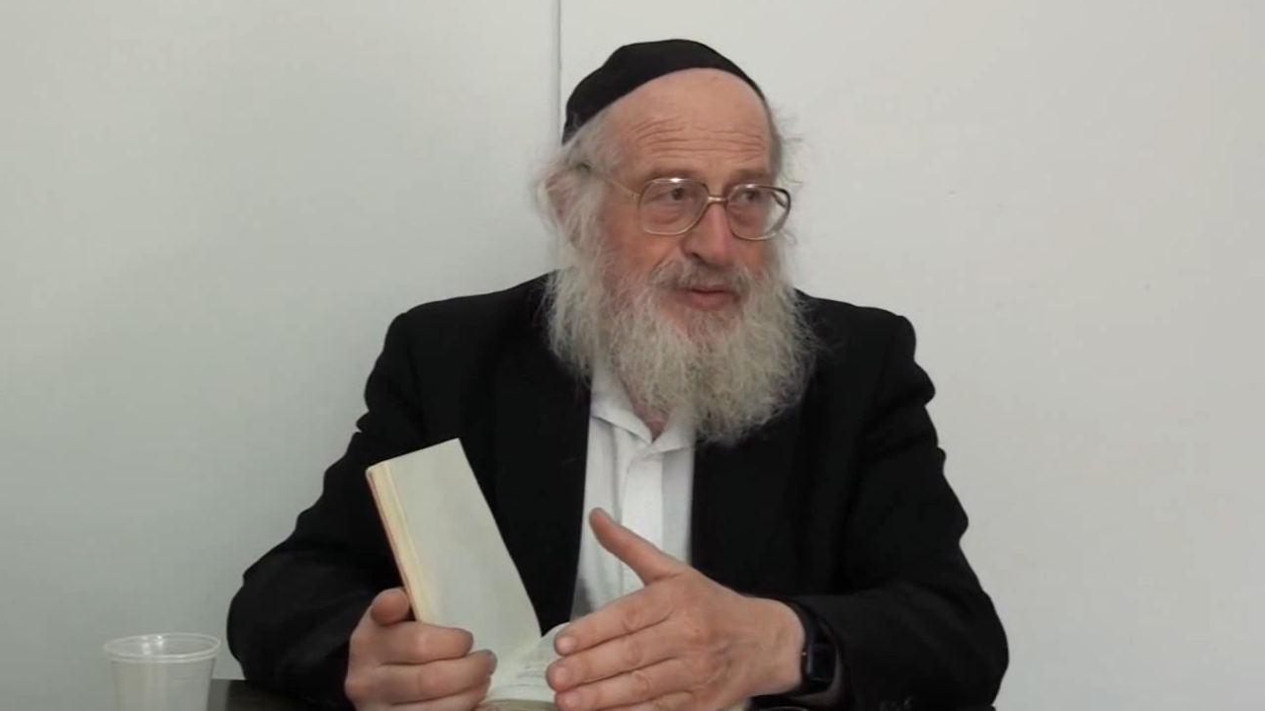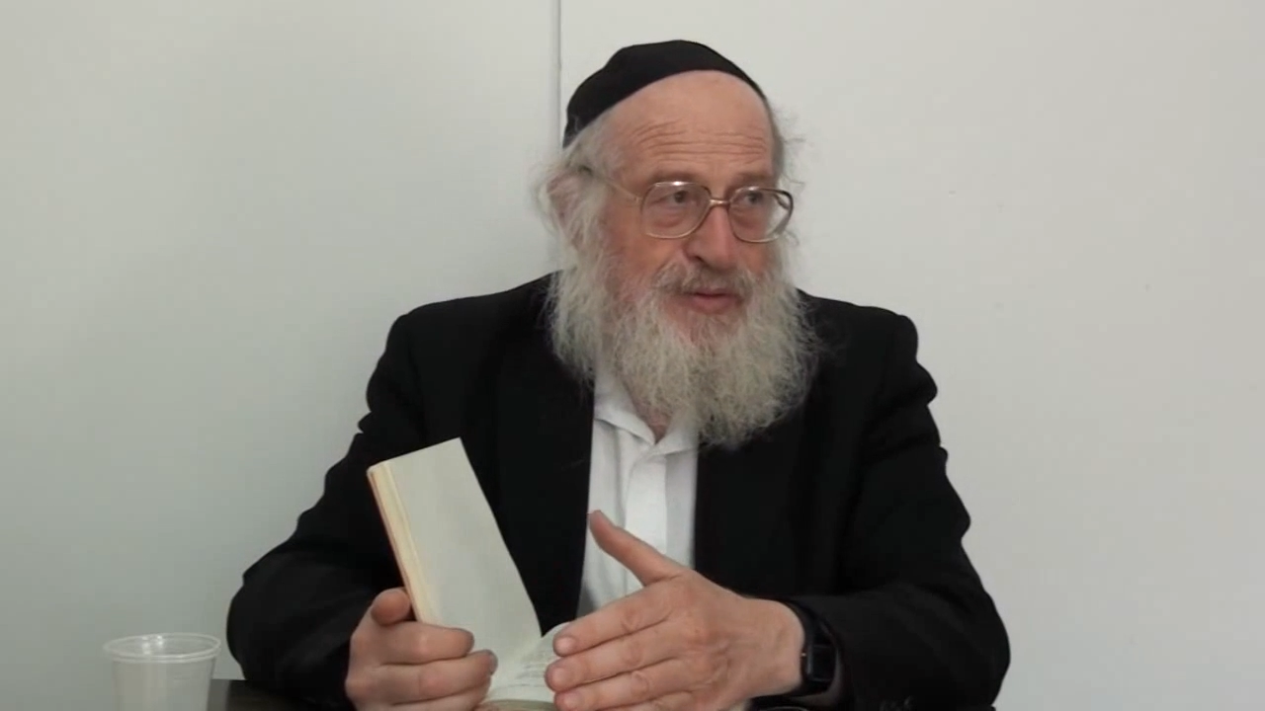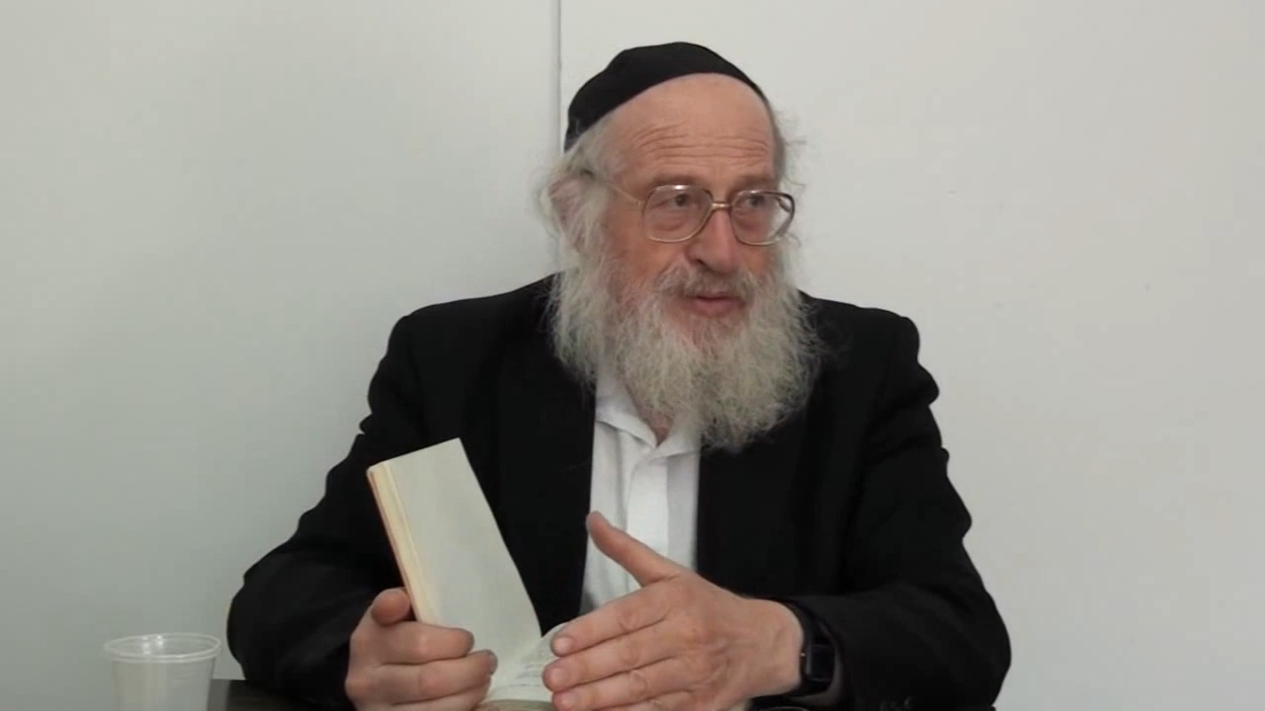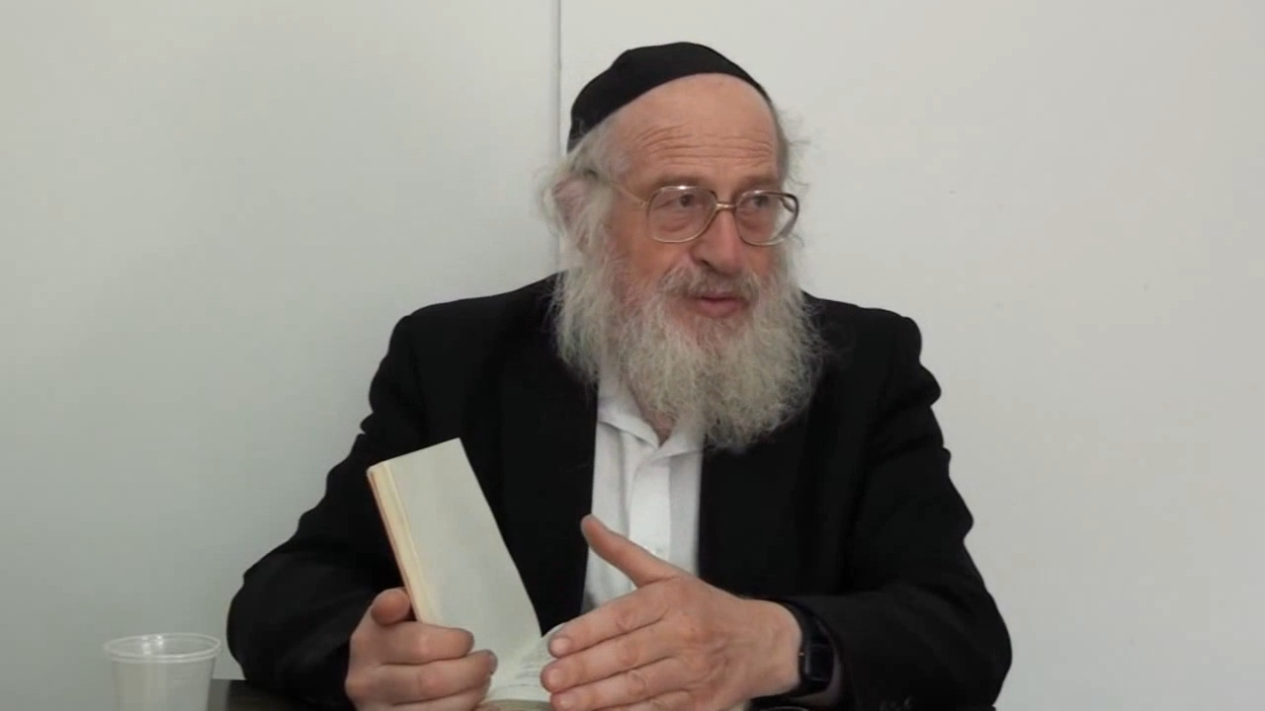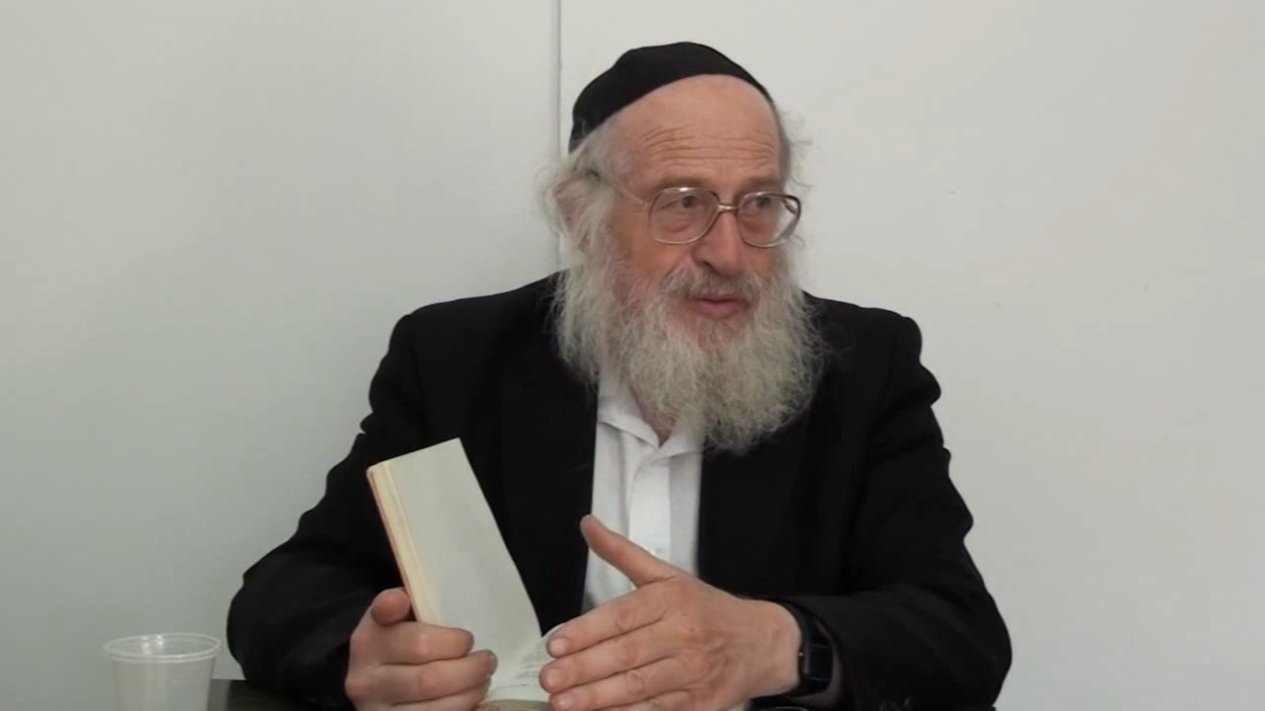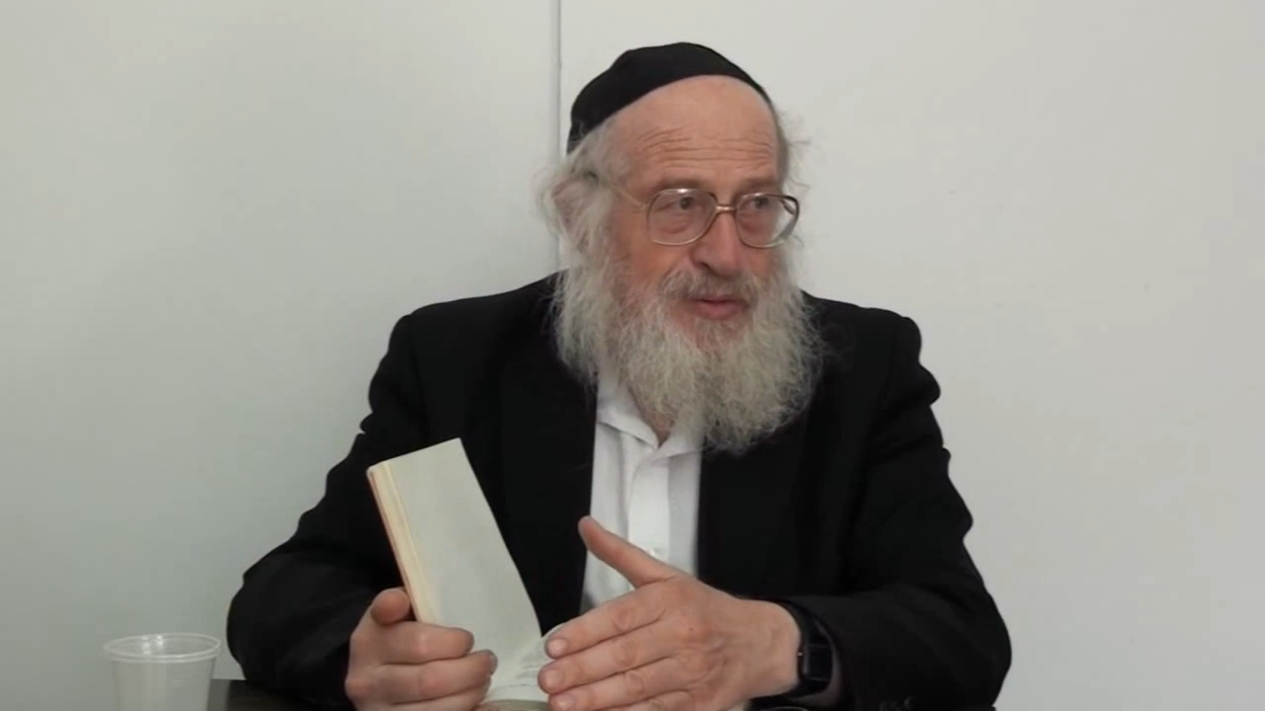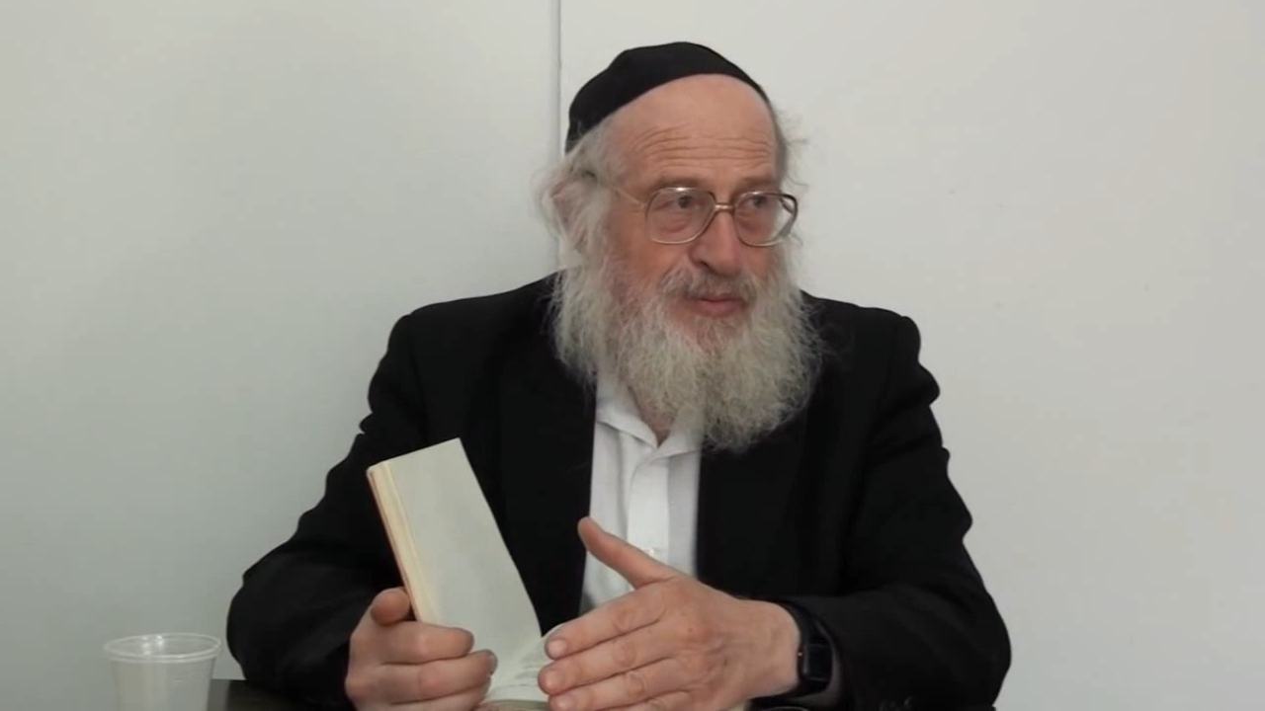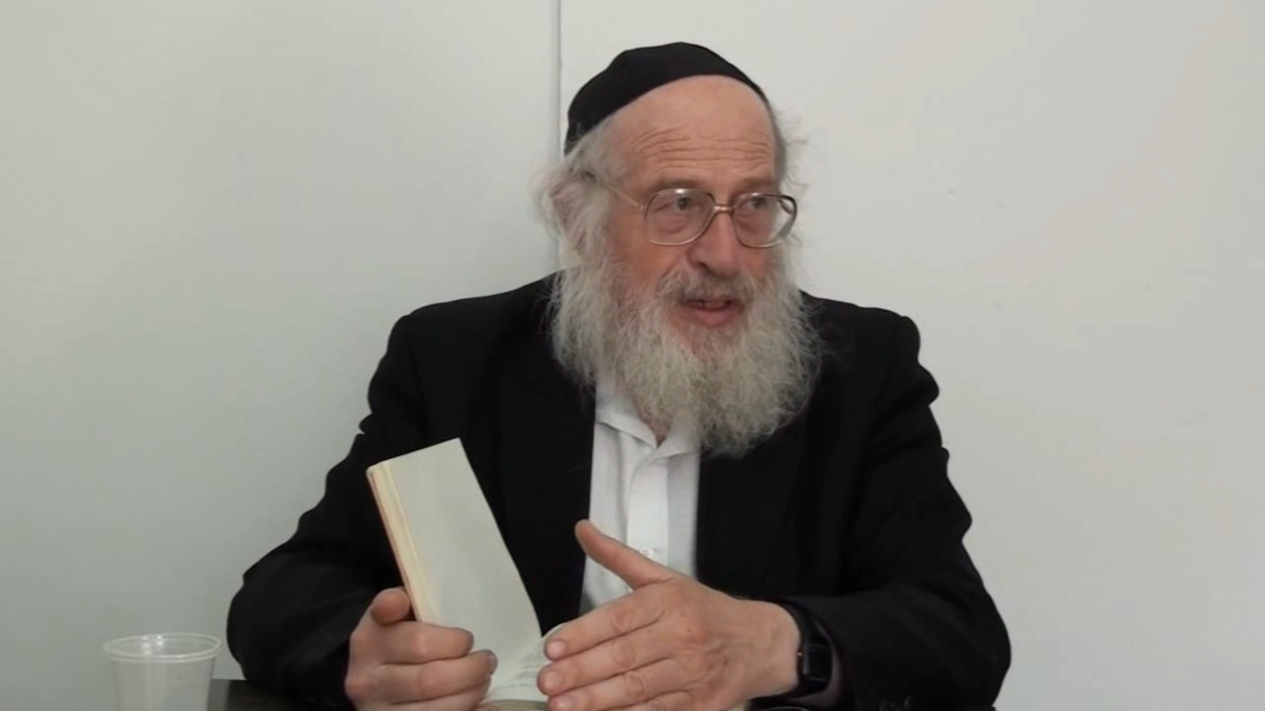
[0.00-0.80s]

to two